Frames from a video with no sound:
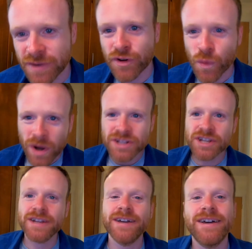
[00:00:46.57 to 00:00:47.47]
If you're
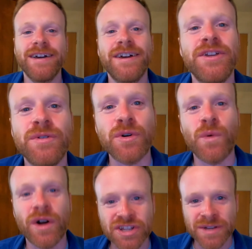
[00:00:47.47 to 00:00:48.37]
watching, you are
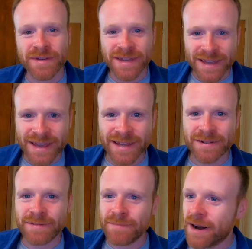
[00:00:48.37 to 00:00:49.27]
watching me
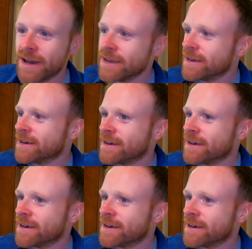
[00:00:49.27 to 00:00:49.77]
in my,